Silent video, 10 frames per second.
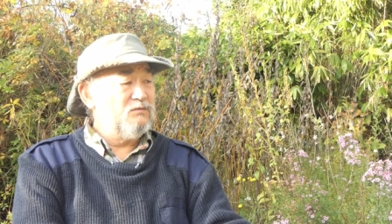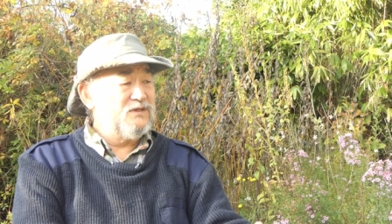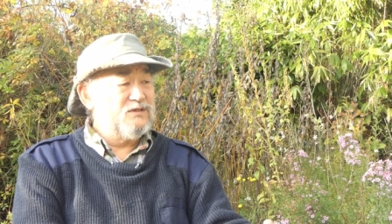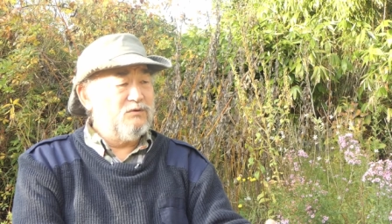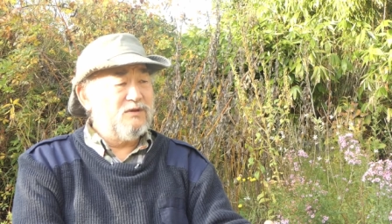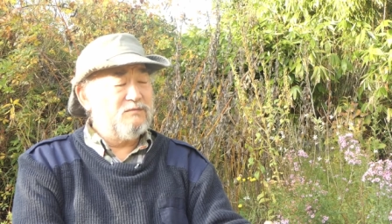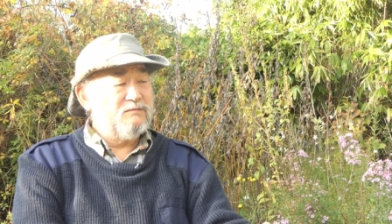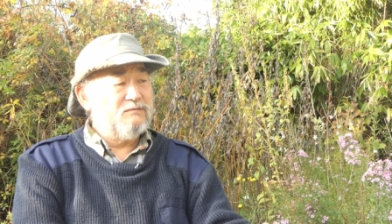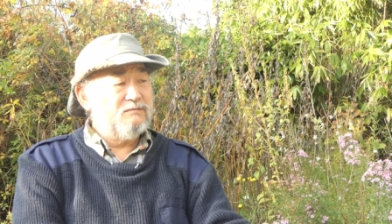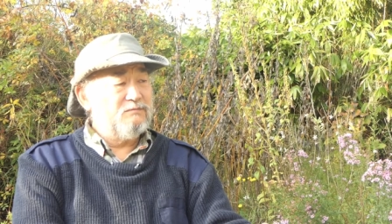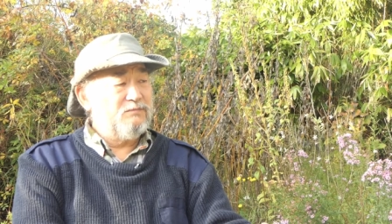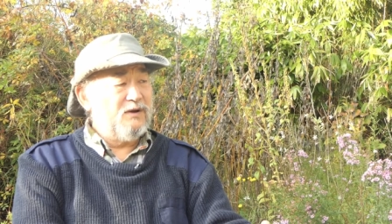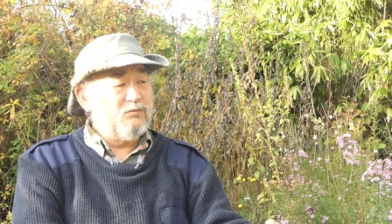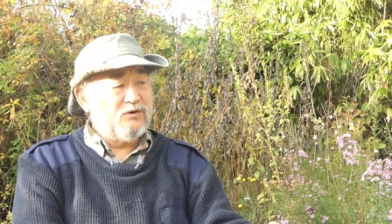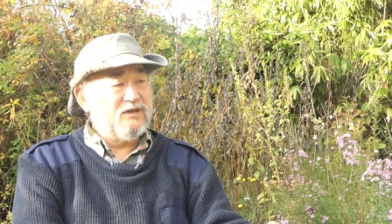we do it
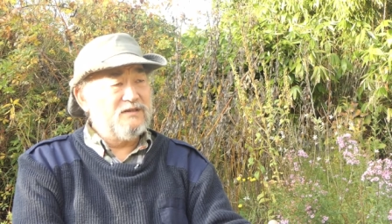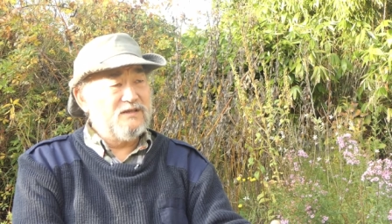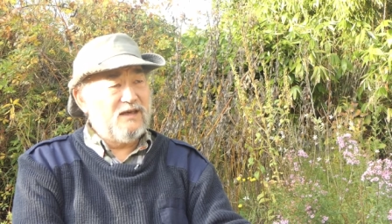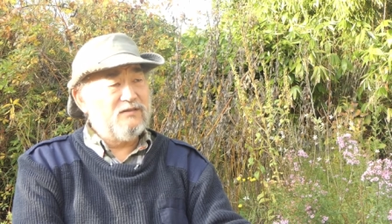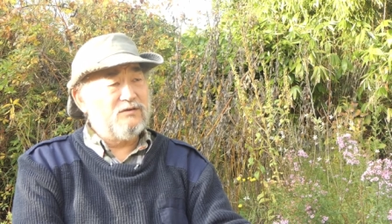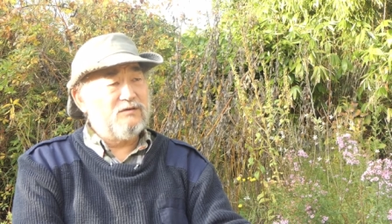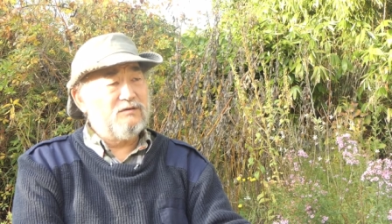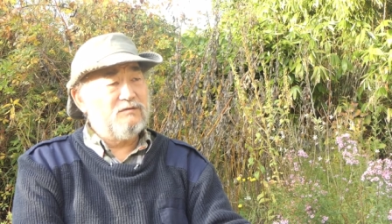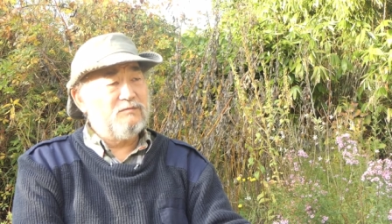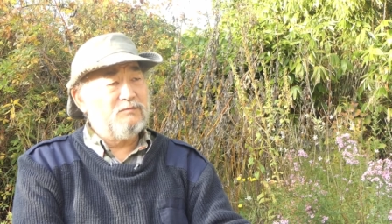by working together,